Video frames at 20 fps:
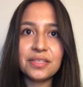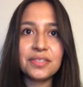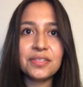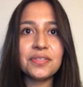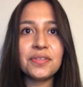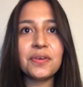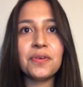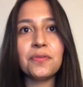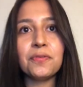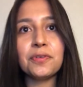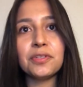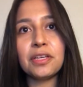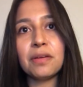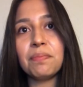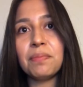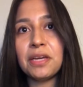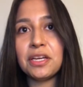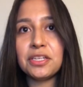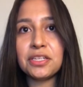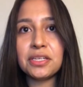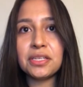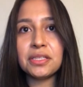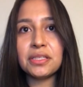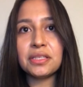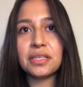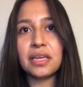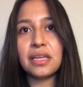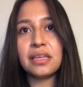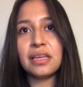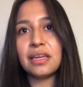So for some patients,
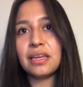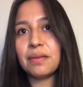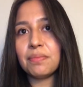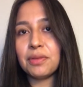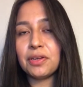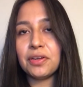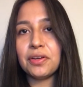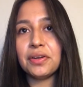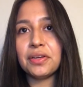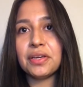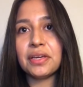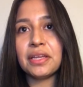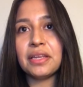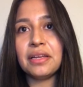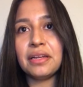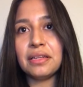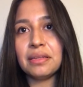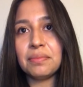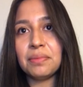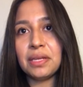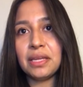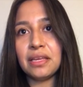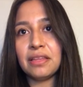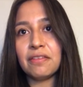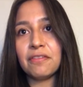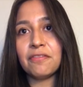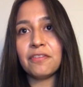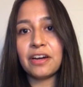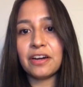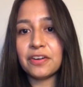innate immunity can eliminate the
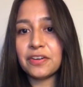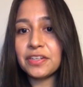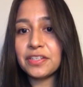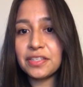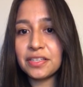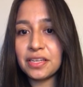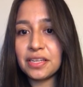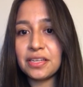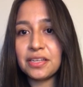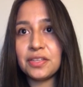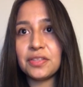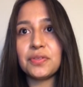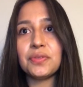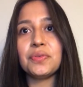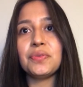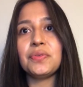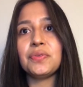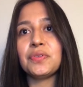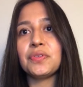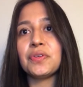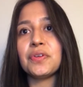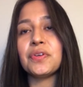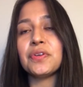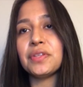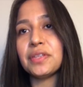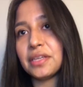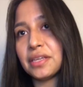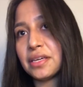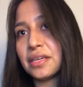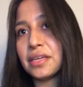virus and induce
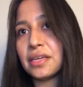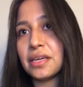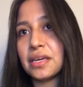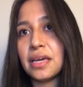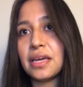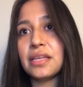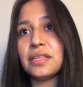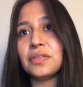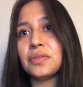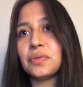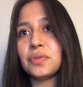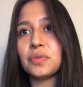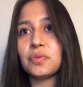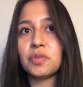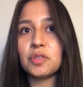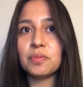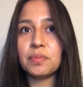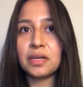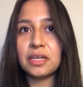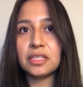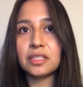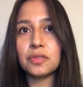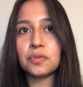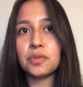early induced response,